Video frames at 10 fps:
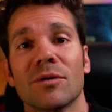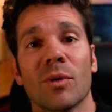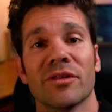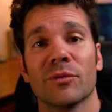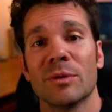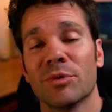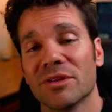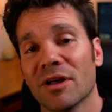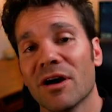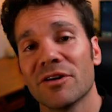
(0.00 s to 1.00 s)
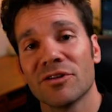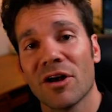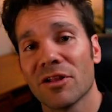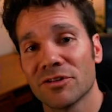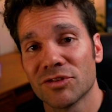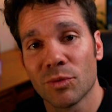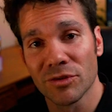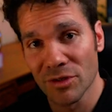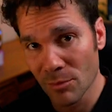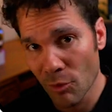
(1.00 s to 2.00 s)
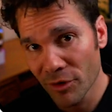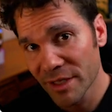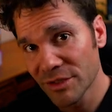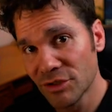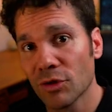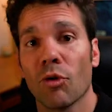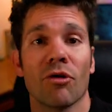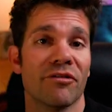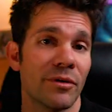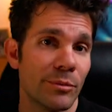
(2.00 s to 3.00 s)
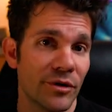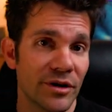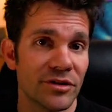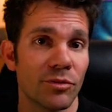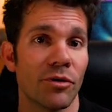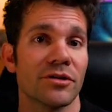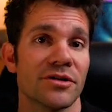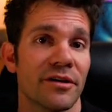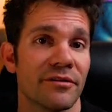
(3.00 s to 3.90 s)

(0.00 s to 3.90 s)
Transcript: whether we put the $100 towards our mortgage or if we put it towards our